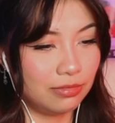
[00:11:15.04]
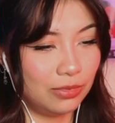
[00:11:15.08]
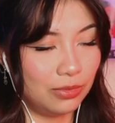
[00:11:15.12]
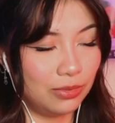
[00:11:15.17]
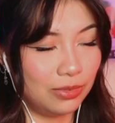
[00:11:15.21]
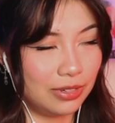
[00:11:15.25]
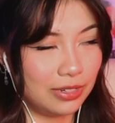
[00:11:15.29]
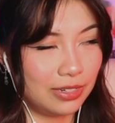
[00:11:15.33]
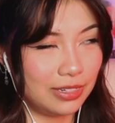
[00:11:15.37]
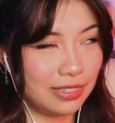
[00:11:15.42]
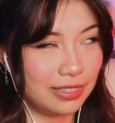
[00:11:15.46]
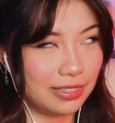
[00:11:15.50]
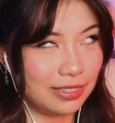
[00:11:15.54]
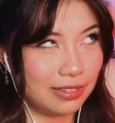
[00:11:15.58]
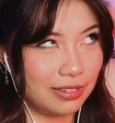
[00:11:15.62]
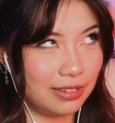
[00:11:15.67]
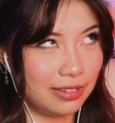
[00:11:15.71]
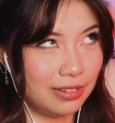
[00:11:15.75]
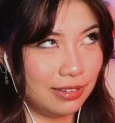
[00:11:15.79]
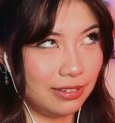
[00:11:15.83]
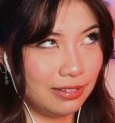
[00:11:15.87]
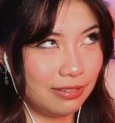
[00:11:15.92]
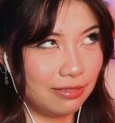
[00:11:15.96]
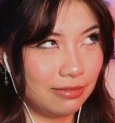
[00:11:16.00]
What is
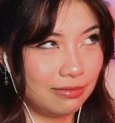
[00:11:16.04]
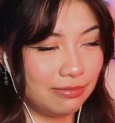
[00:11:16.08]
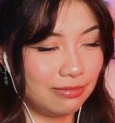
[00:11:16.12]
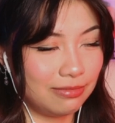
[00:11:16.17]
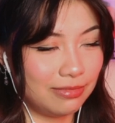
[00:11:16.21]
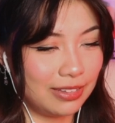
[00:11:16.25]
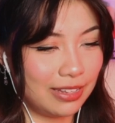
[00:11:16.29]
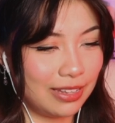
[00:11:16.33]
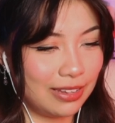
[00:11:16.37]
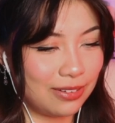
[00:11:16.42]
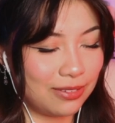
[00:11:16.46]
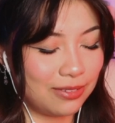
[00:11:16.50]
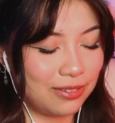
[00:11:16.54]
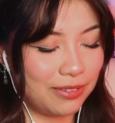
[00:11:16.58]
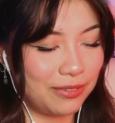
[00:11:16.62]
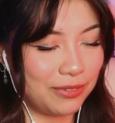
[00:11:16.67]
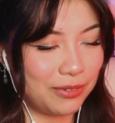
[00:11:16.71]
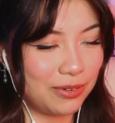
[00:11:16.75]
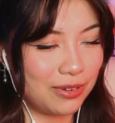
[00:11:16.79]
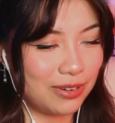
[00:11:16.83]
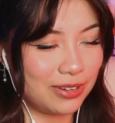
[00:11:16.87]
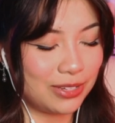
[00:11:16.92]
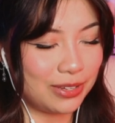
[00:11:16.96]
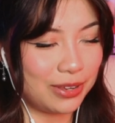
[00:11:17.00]
that? I don't even
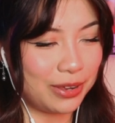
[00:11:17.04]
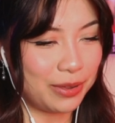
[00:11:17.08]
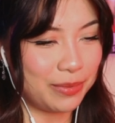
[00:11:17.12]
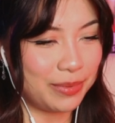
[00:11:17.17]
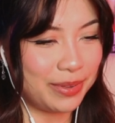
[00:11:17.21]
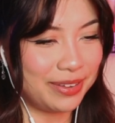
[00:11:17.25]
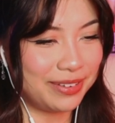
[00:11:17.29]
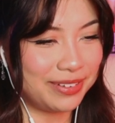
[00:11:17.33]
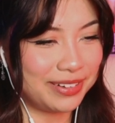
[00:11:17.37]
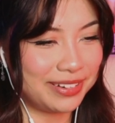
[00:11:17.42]
wanna talk about